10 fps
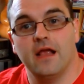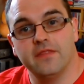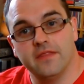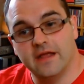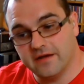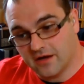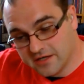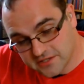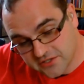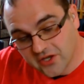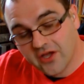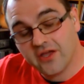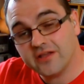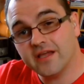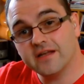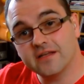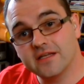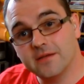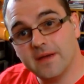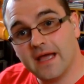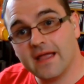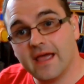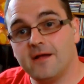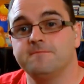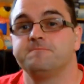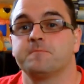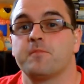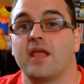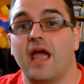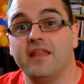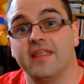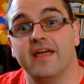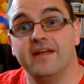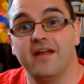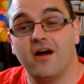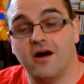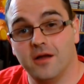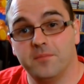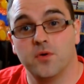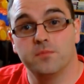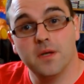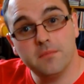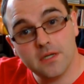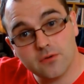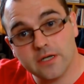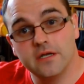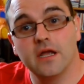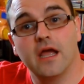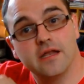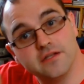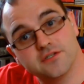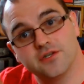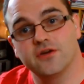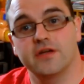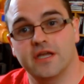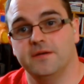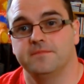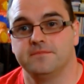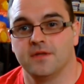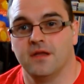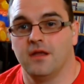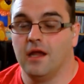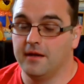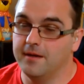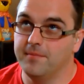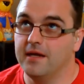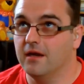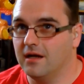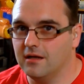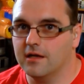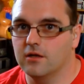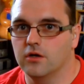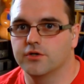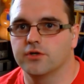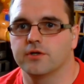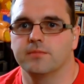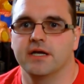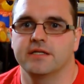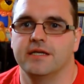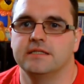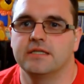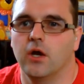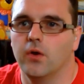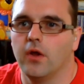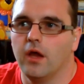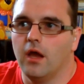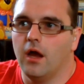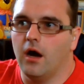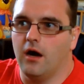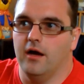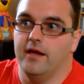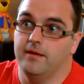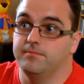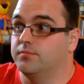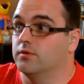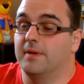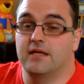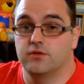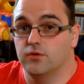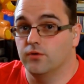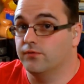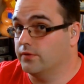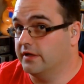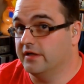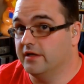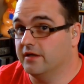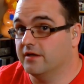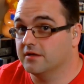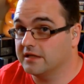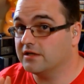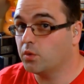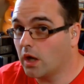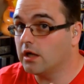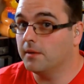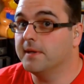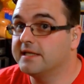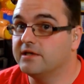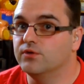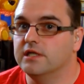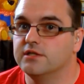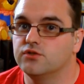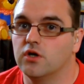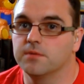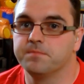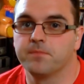and then I stir, take the tea bag out, and then I put my milk in and then stir again. Now I like a lot of sugar in my tea, so I put about 2 or 3 in there. That's why I like my tea really strong.